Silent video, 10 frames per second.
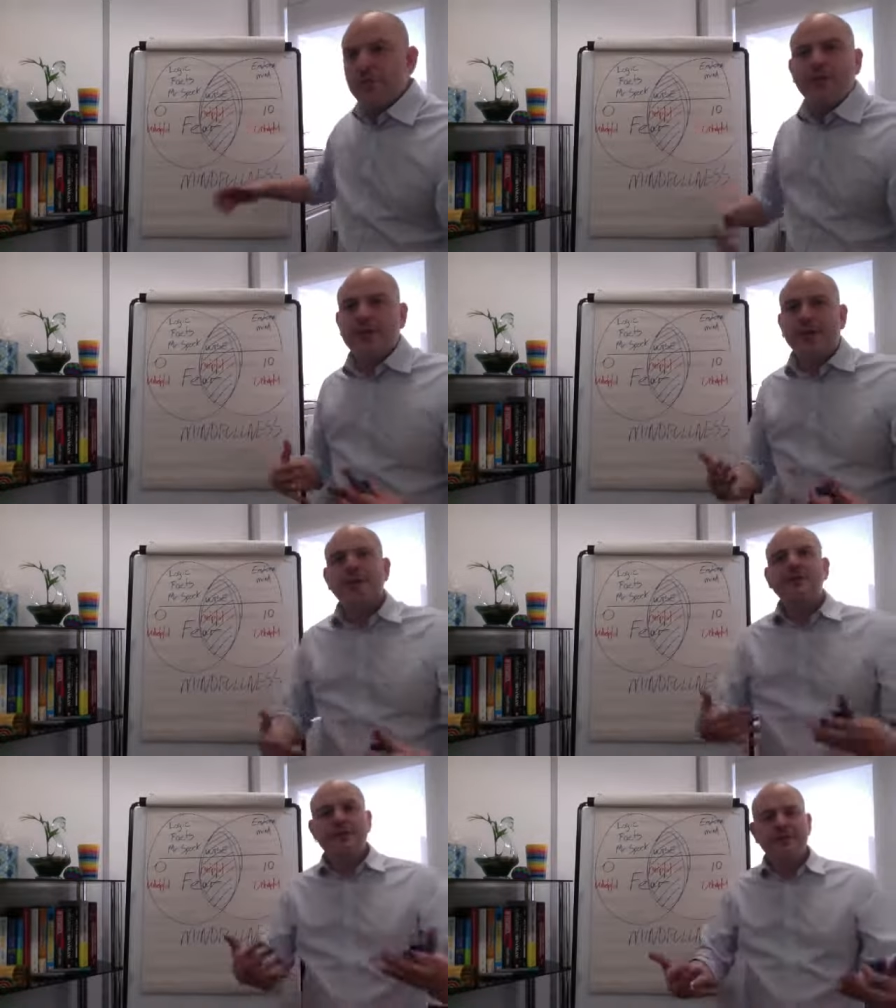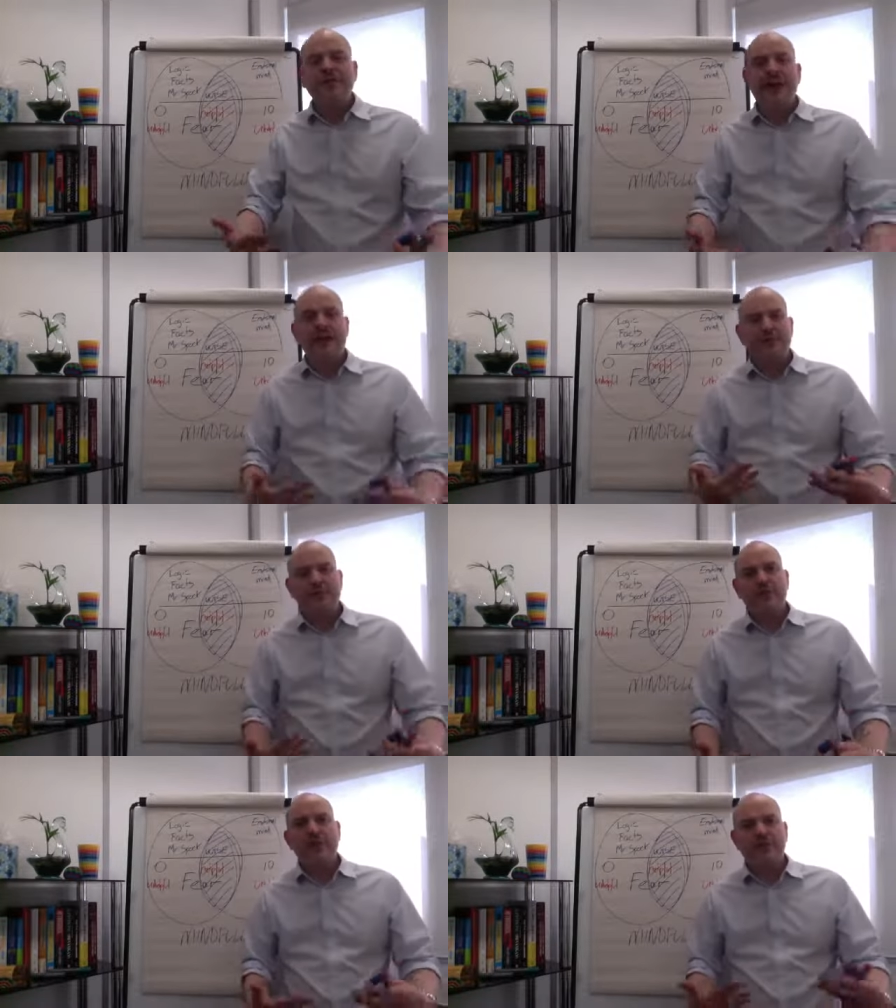We can't do that if we
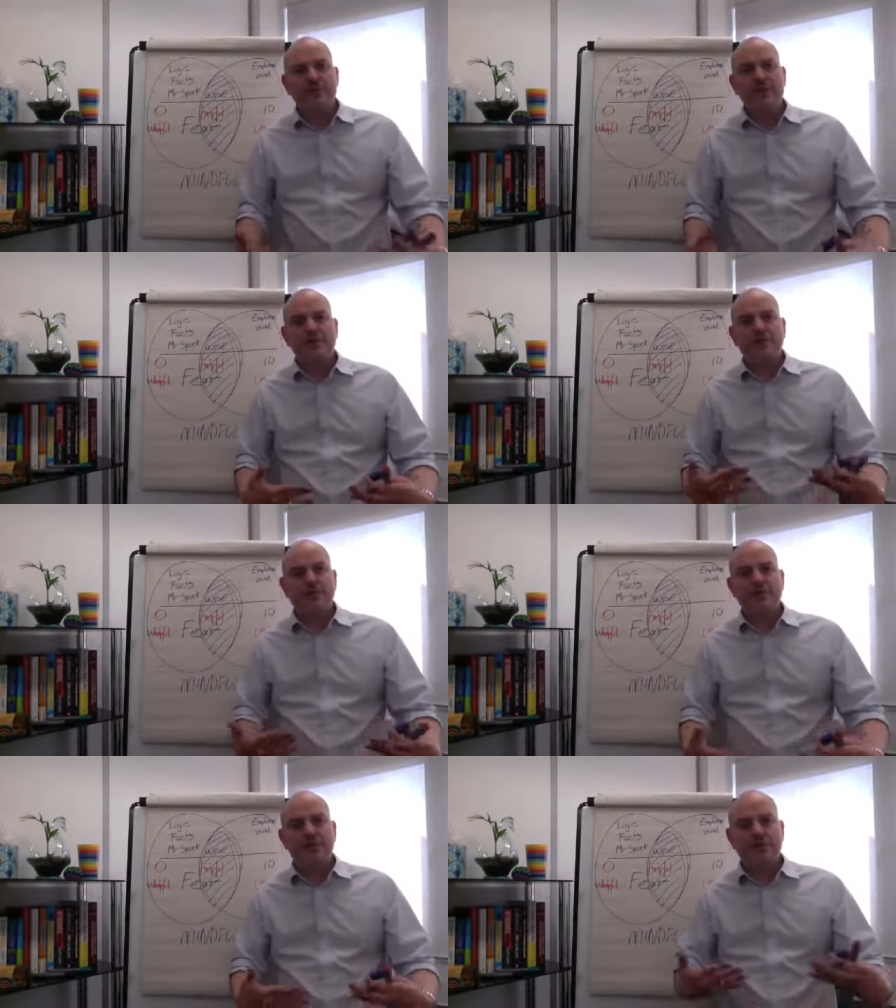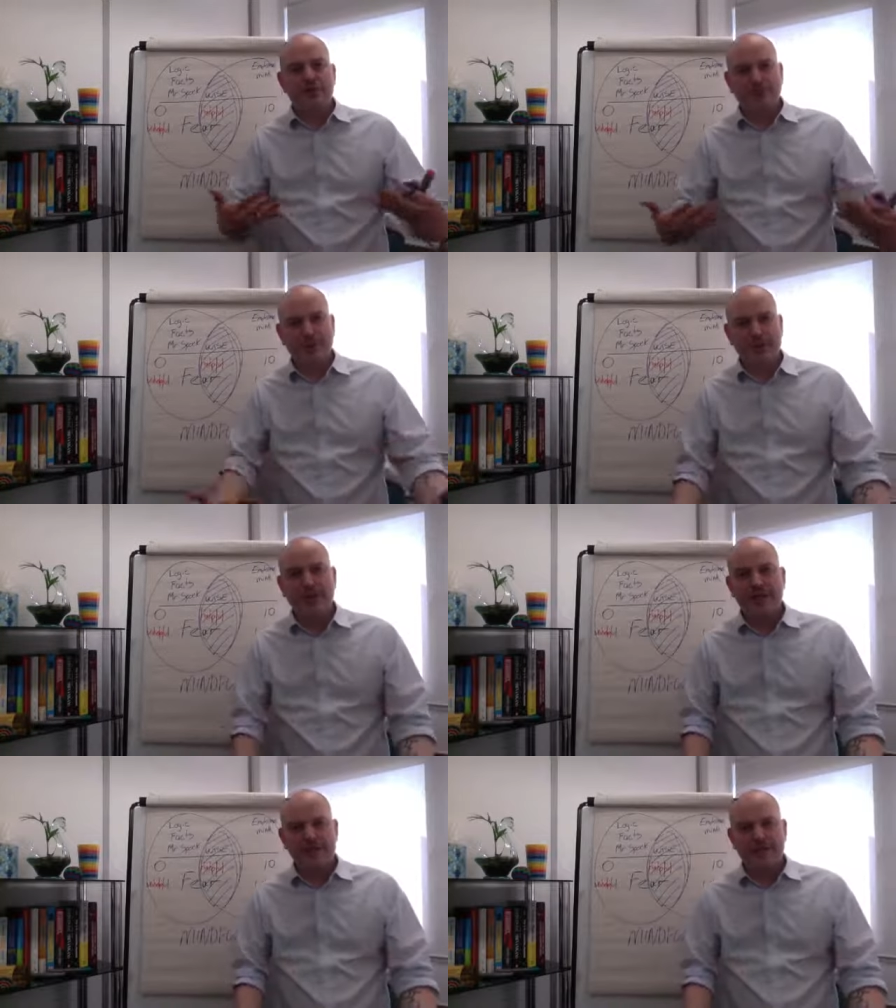think of emotions as positive or
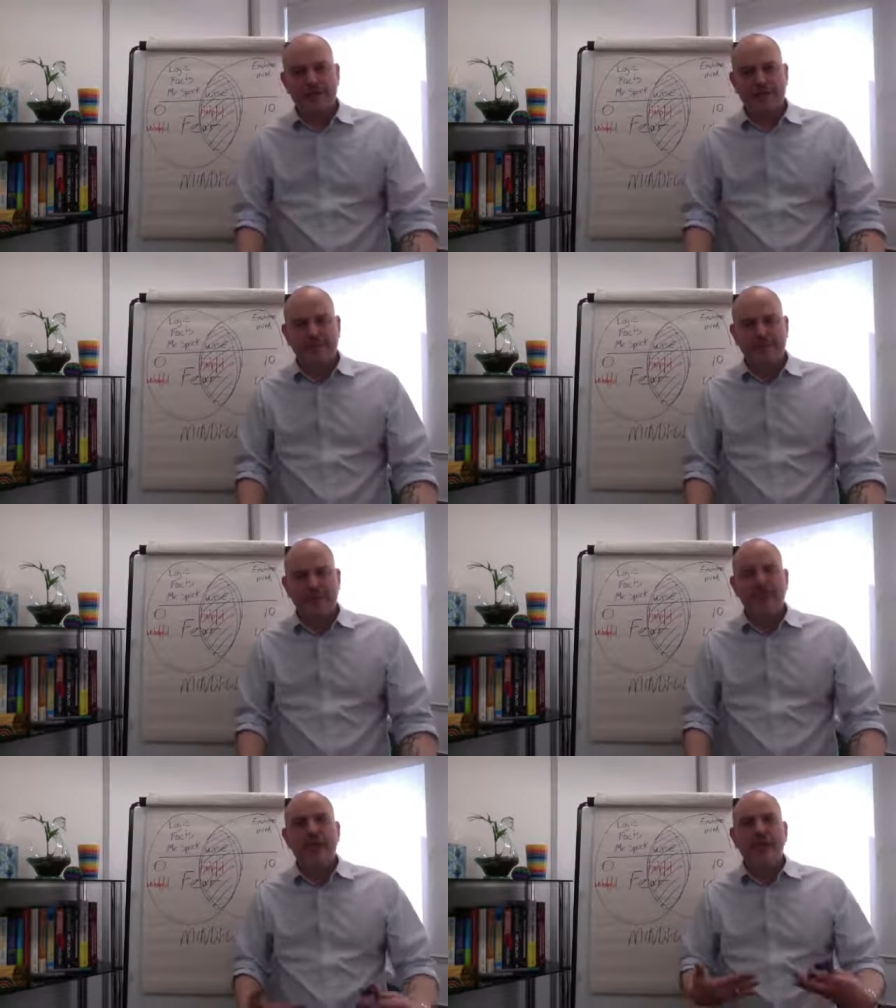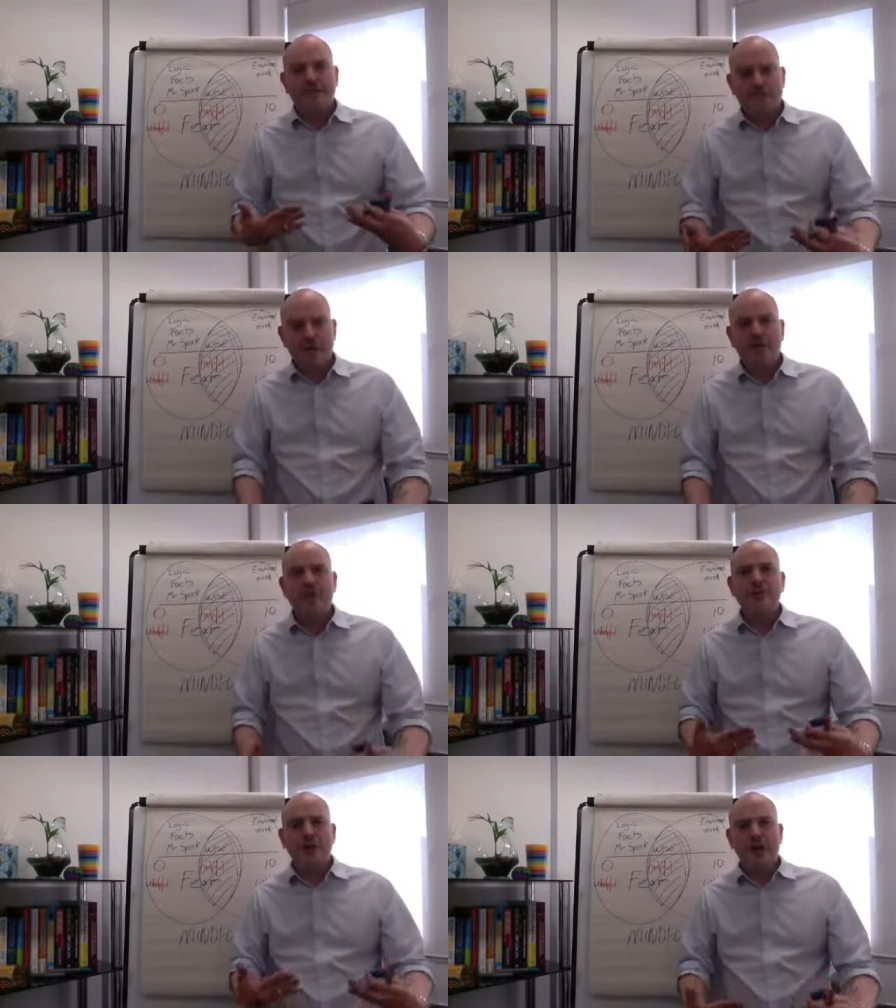negative.
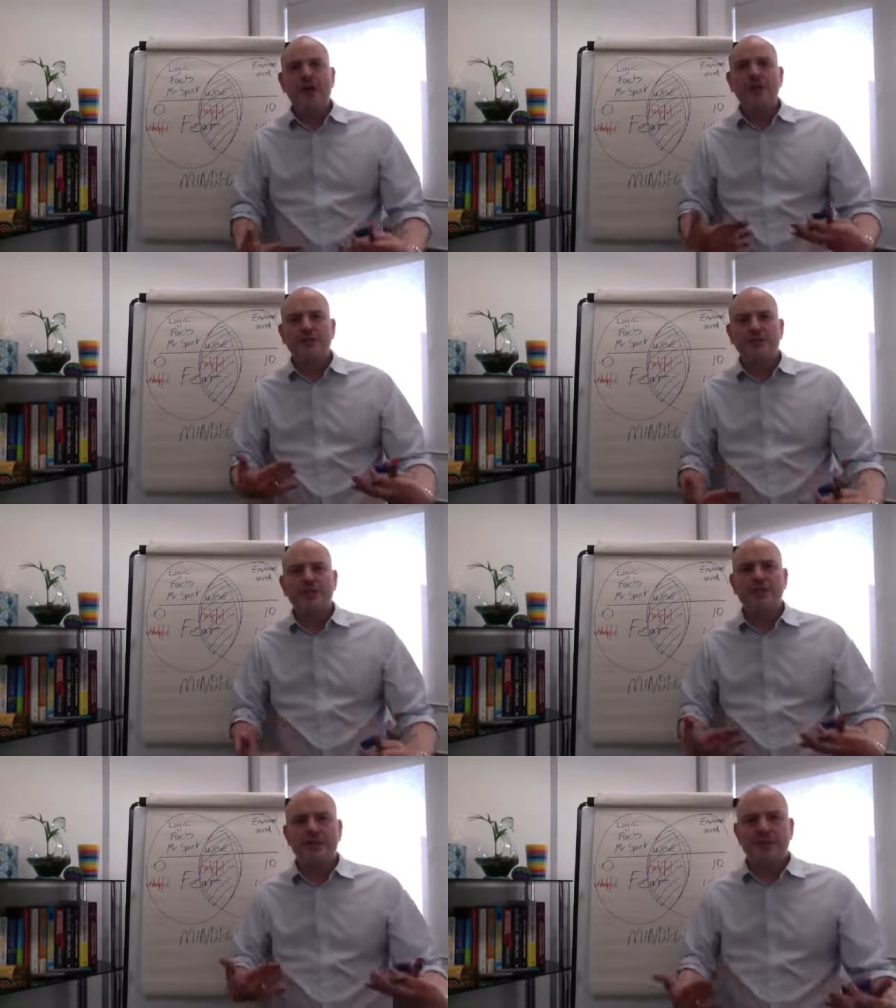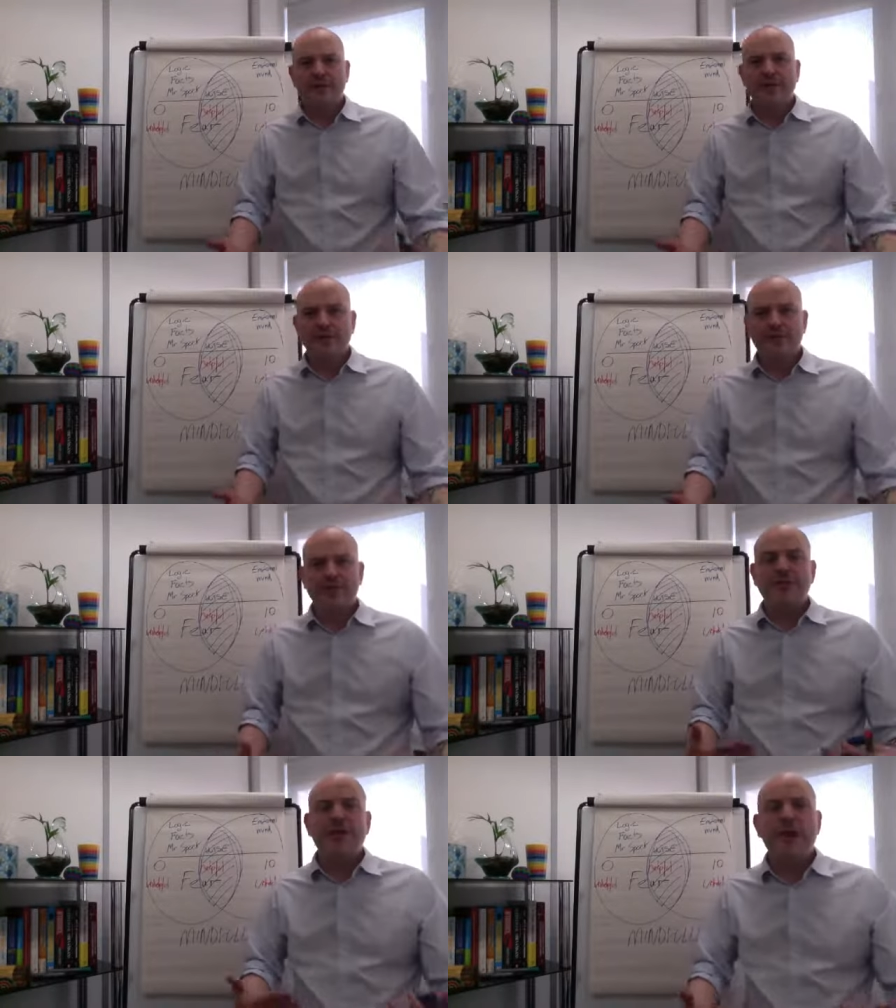Emotions are simply
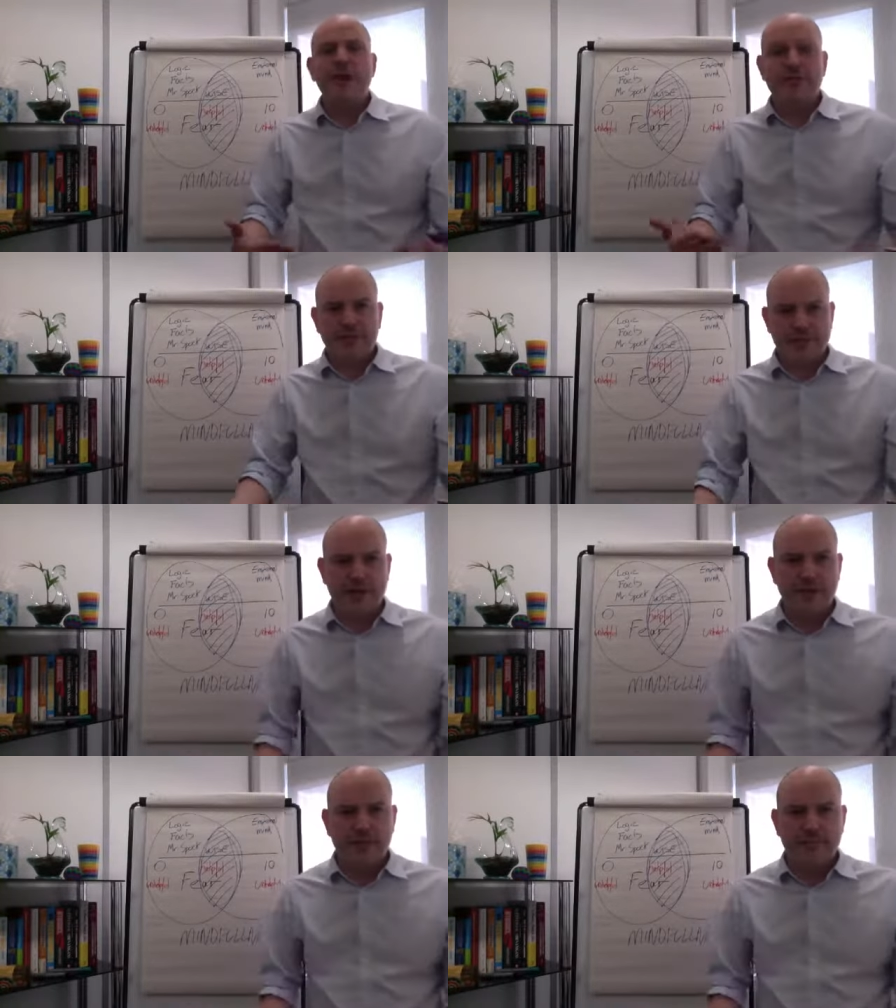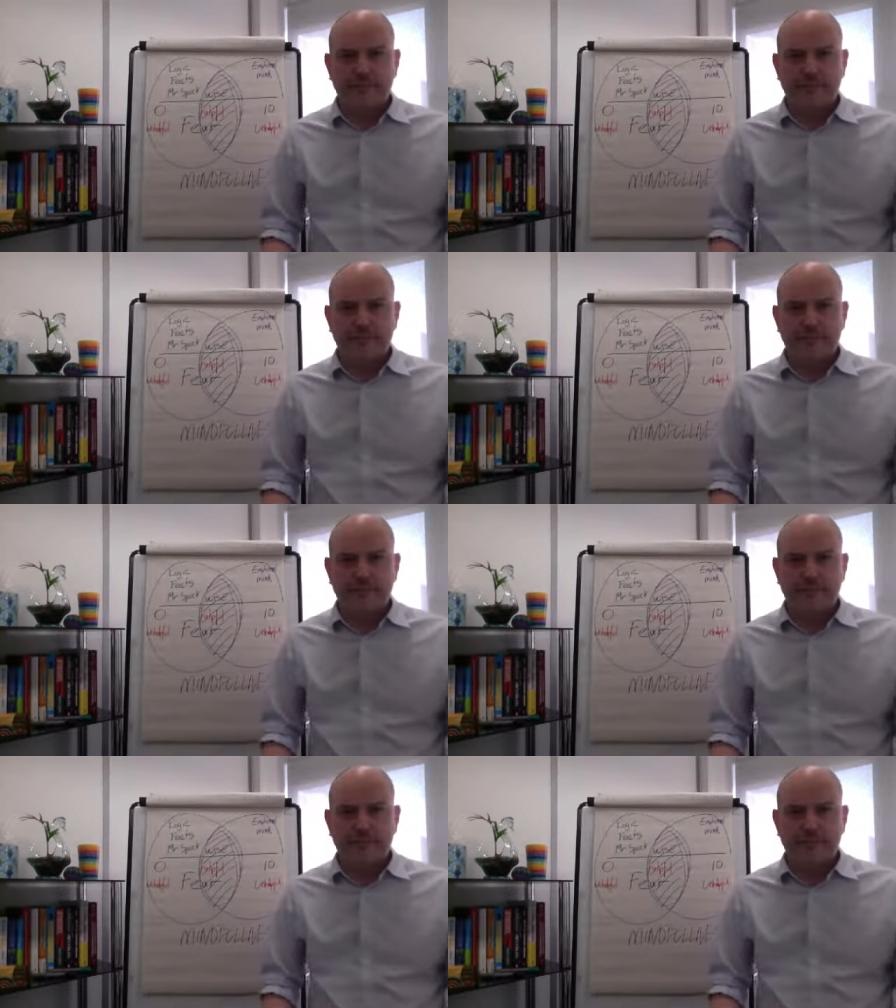emotions. They are as they are.